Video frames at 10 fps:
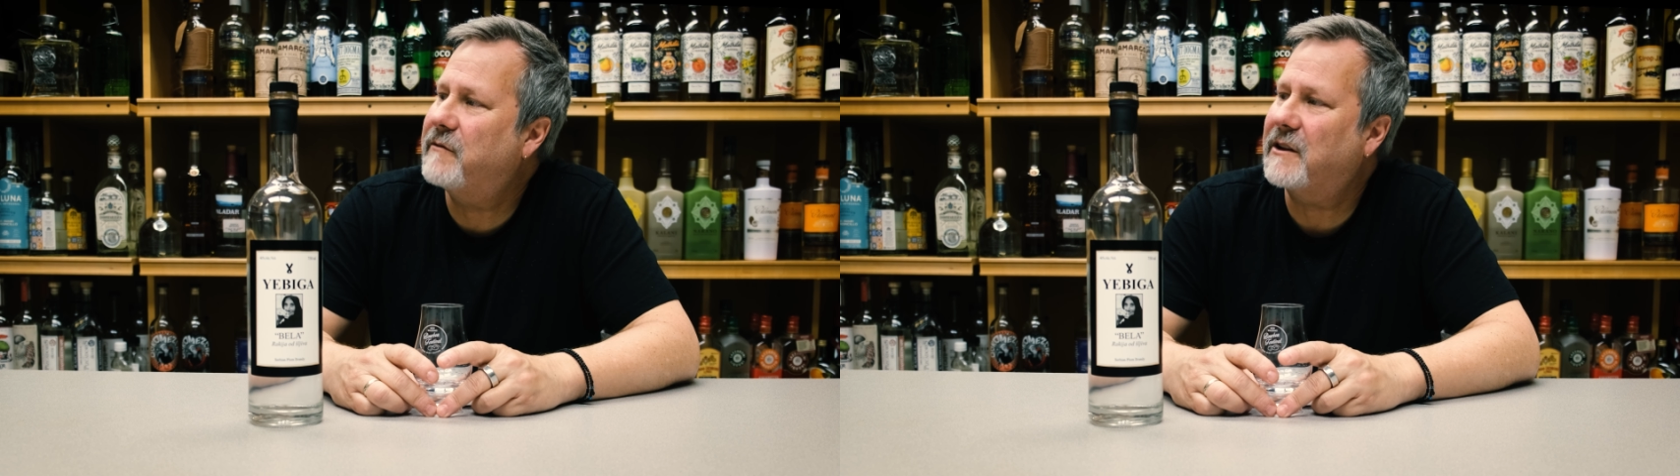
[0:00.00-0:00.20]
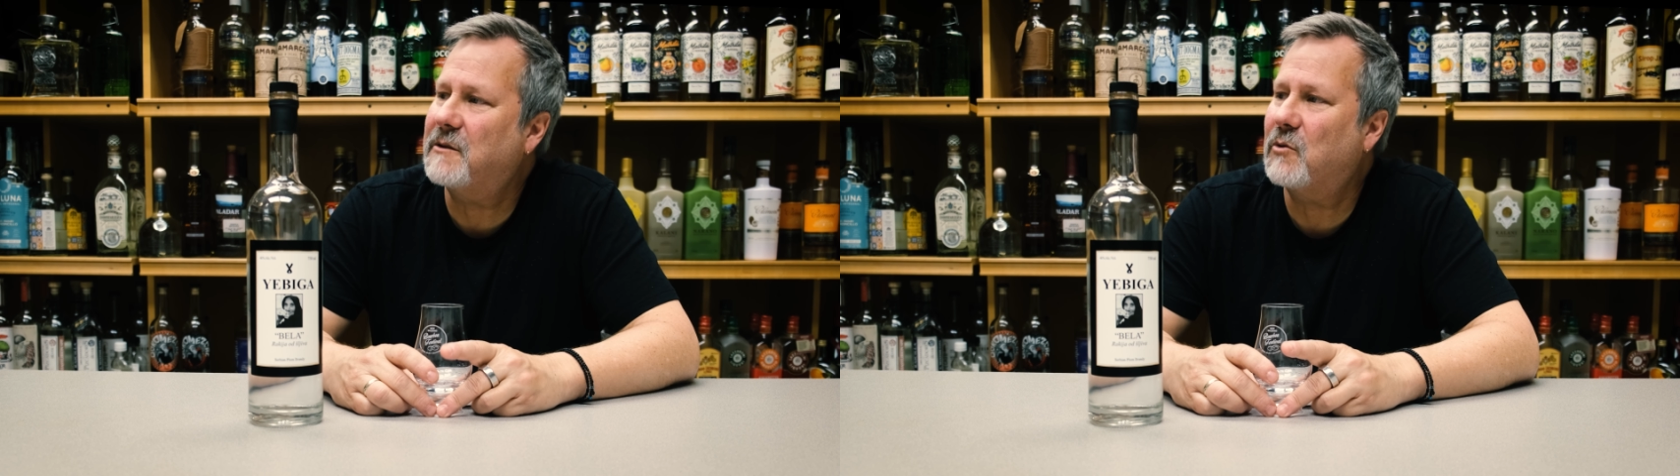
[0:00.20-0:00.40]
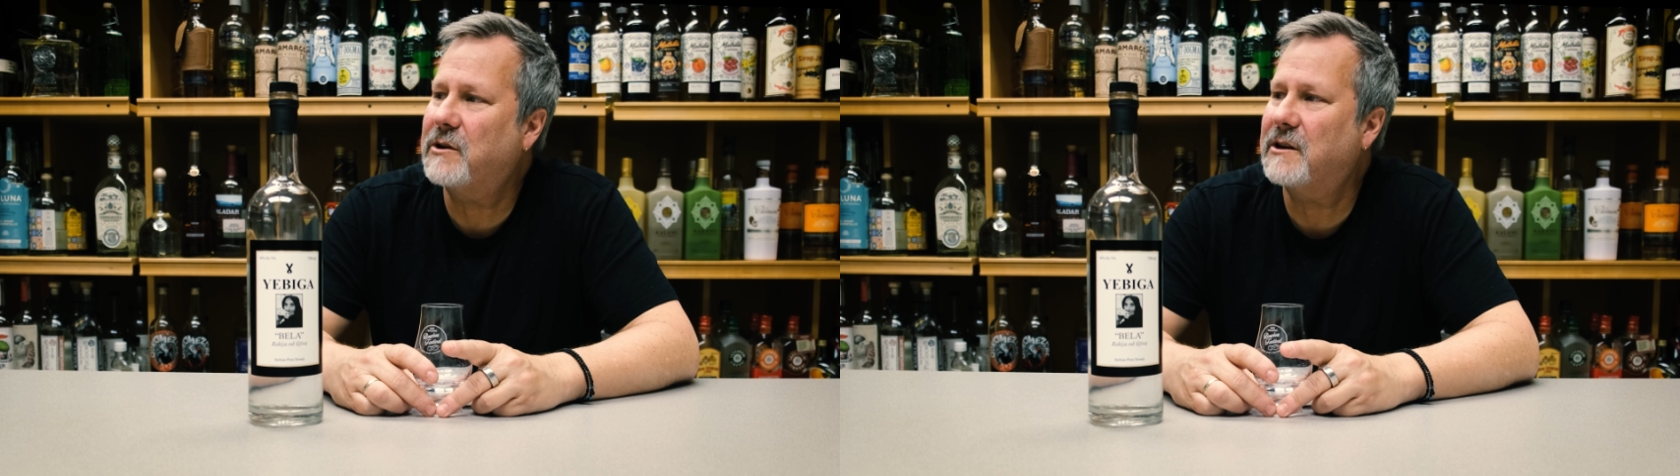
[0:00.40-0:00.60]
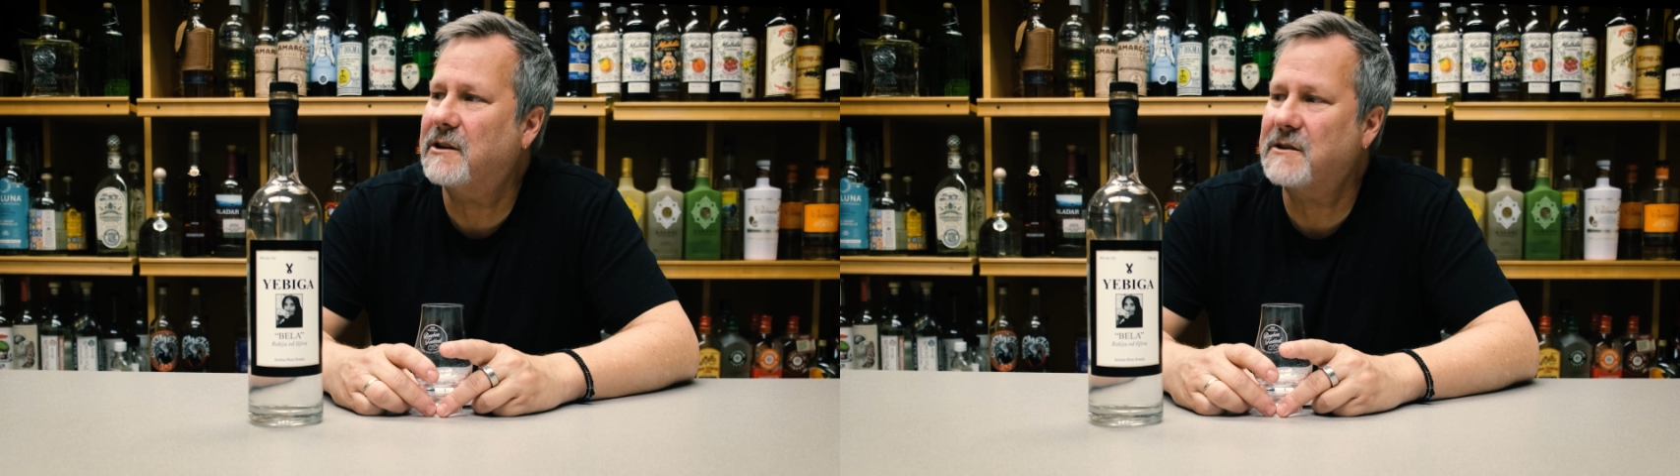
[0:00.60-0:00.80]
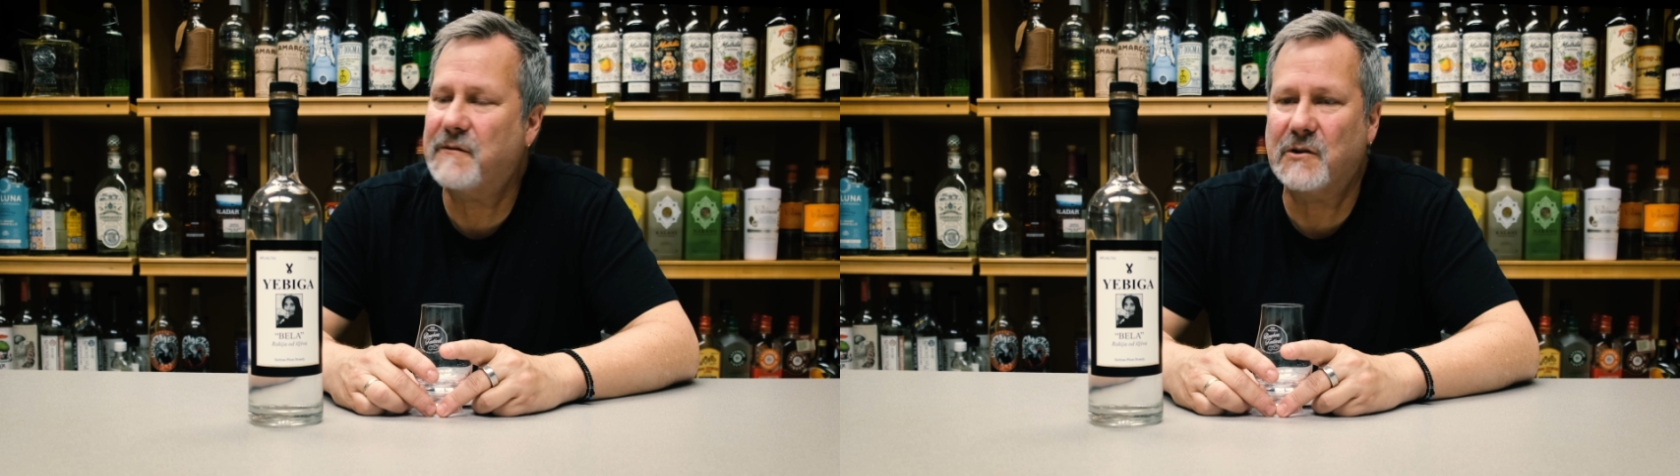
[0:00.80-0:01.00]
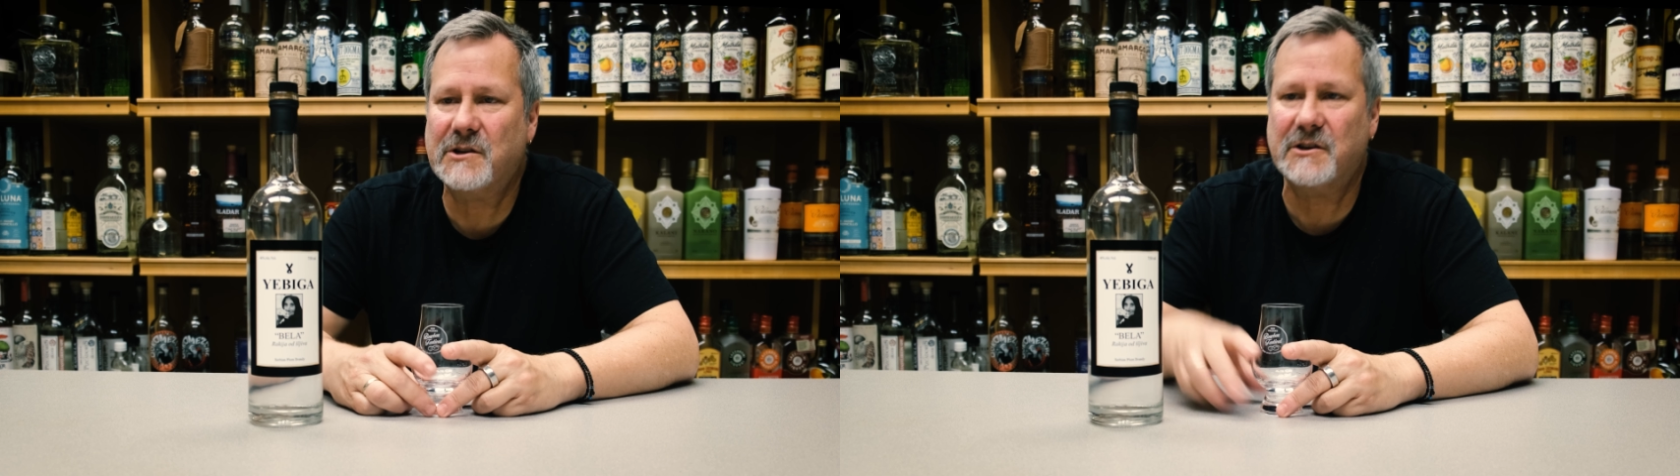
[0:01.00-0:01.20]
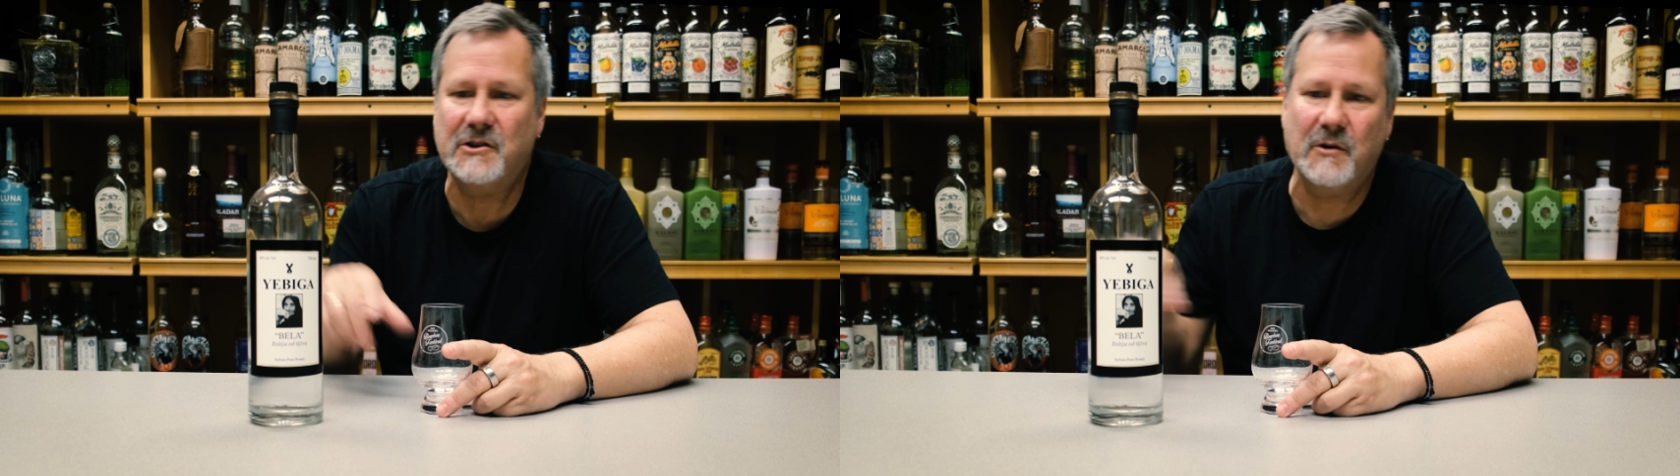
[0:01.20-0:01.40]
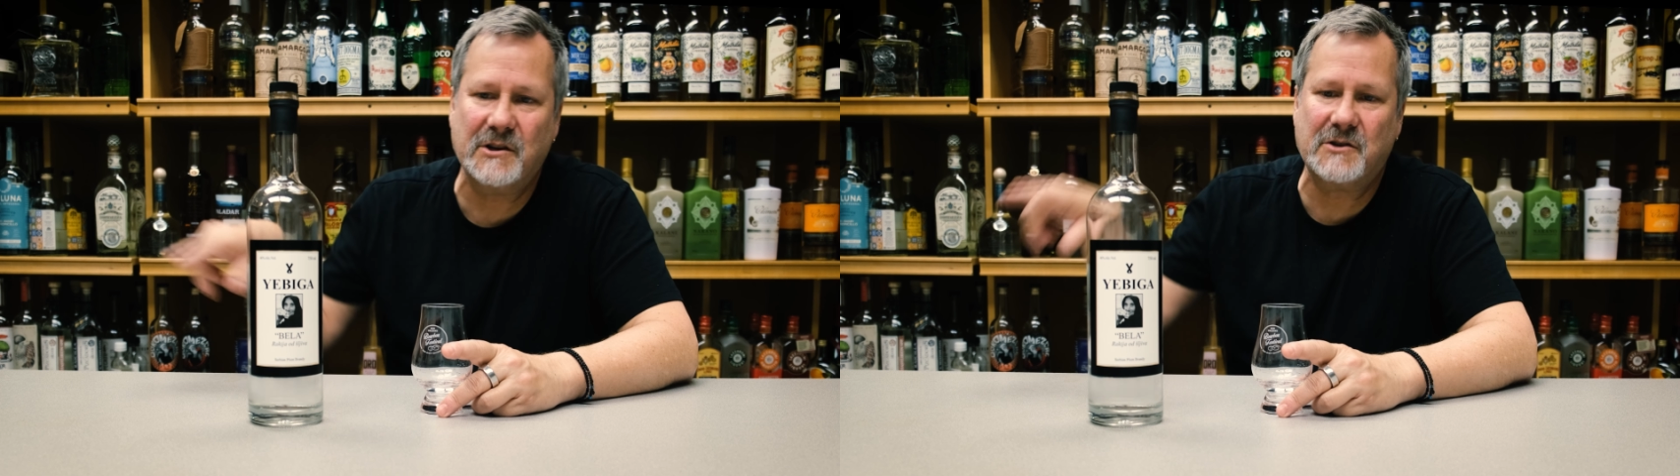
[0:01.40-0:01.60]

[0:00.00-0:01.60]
Faith No More did its first U.S.